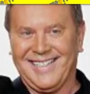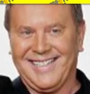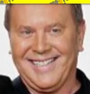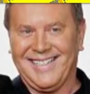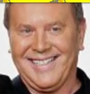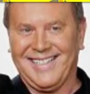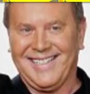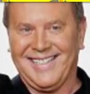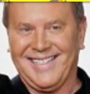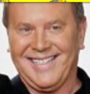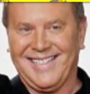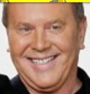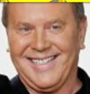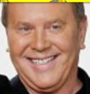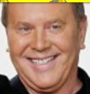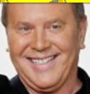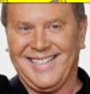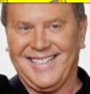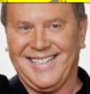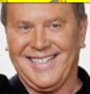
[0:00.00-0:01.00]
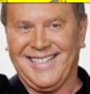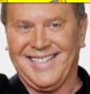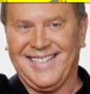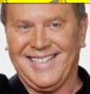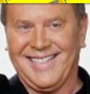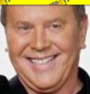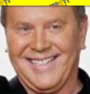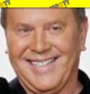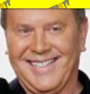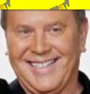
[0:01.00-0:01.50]

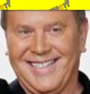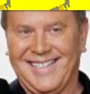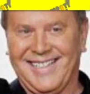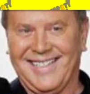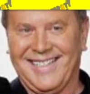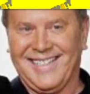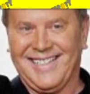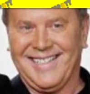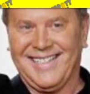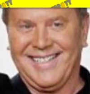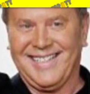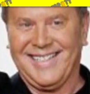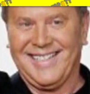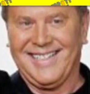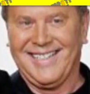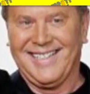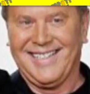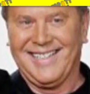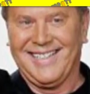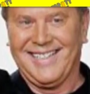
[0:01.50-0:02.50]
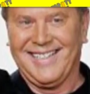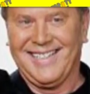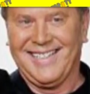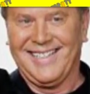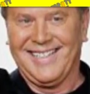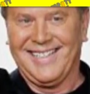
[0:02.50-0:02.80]
Nobody speaks.